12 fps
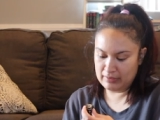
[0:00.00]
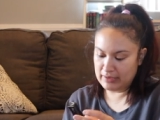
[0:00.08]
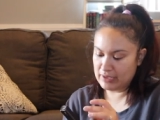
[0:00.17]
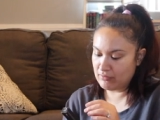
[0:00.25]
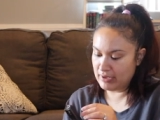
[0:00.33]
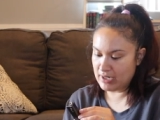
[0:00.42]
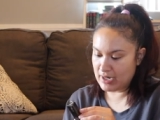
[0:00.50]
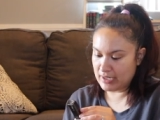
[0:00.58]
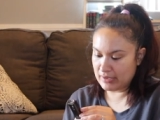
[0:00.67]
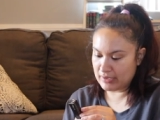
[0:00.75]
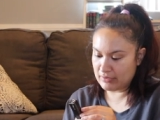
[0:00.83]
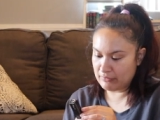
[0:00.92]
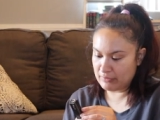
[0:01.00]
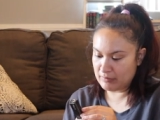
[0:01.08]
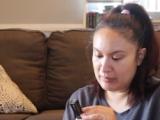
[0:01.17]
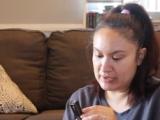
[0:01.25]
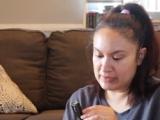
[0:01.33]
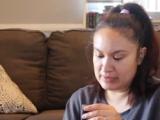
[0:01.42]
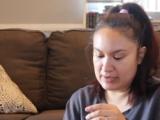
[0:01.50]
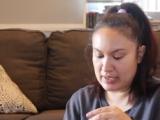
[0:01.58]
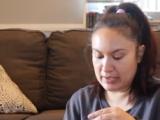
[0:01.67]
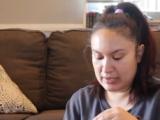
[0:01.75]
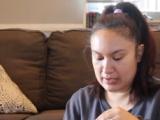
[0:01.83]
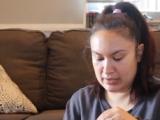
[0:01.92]
liquid eyeliner from
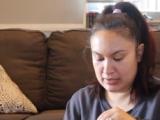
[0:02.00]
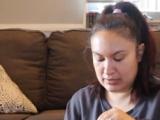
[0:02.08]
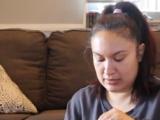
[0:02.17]
Aesthetica.